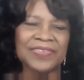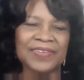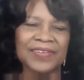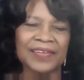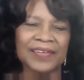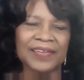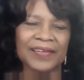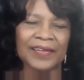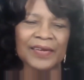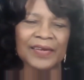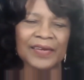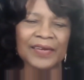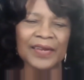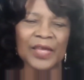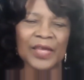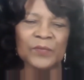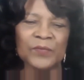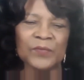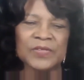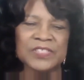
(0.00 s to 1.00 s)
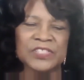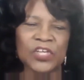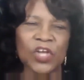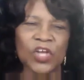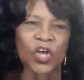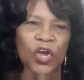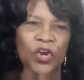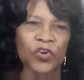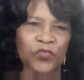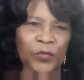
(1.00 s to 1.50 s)
her name is
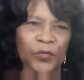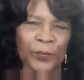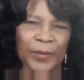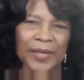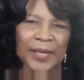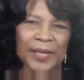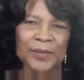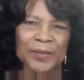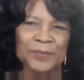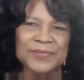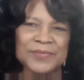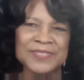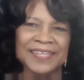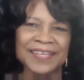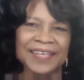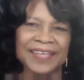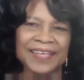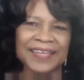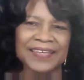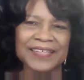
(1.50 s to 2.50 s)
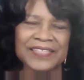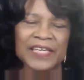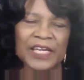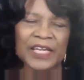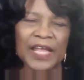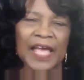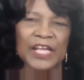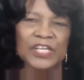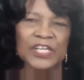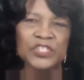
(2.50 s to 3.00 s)
Audra Bibbs. She
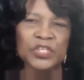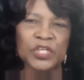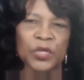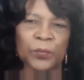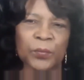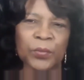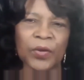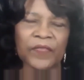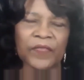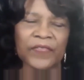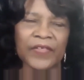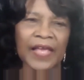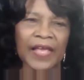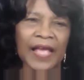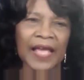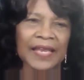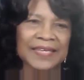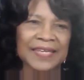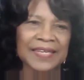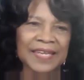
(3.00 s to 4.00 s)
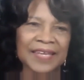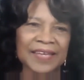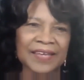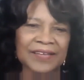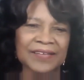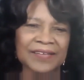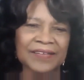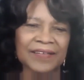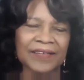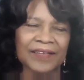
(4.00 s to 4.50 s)
actually brought the
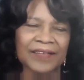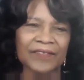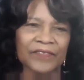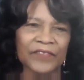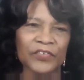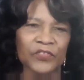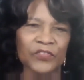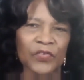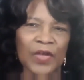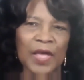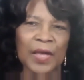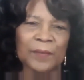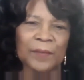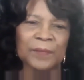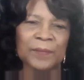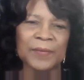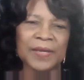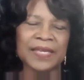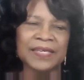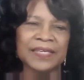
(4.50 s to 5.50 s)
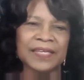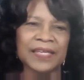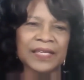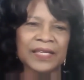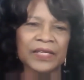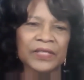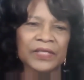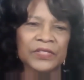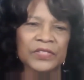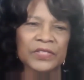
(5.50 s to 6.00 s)
idea of the track meet
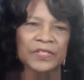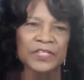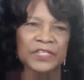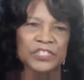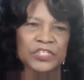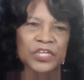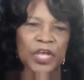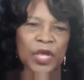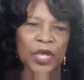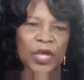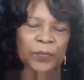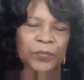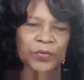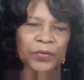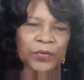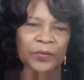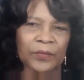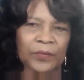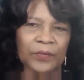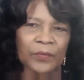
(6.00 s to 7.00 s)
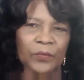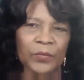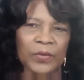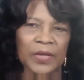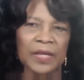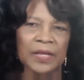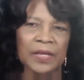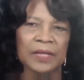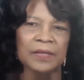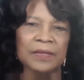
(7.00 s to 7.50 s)
to the chapter.
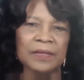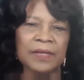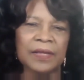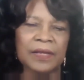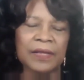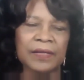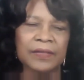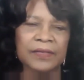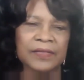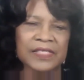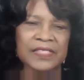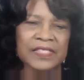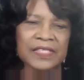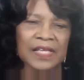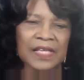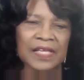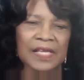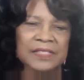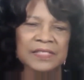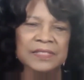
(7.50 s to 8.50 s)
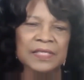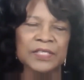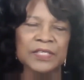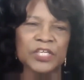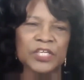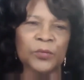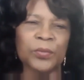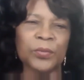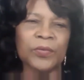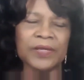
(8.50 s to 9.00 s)
We discussed and
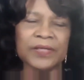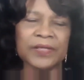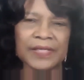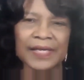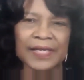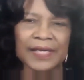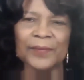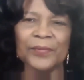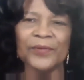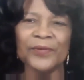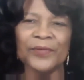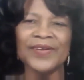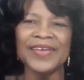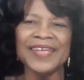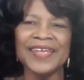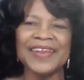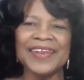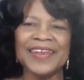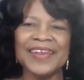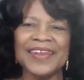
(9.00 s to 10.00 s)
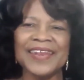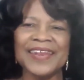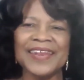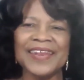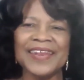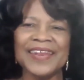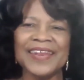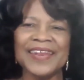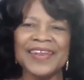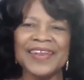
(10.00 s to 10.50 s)
deliberated over
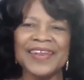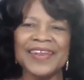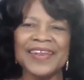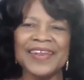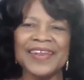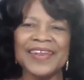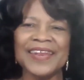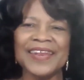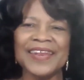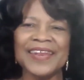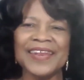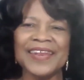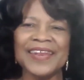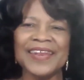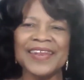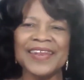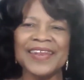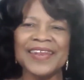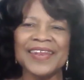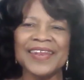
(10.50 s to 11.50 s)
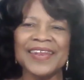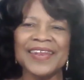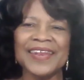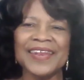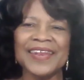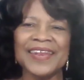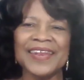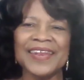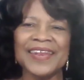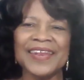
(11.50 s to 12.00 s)
it and decided it
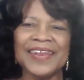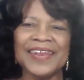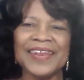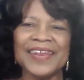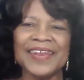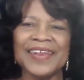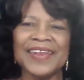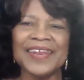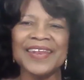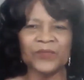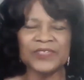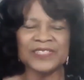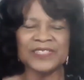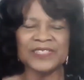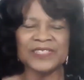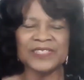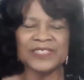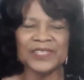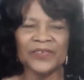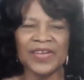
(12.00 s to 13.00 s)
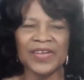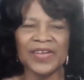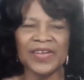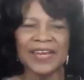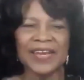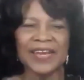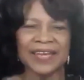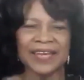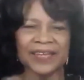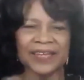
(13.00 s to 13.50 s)
was a great idea.
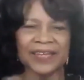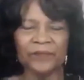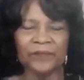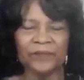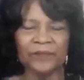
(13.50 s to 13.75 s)
So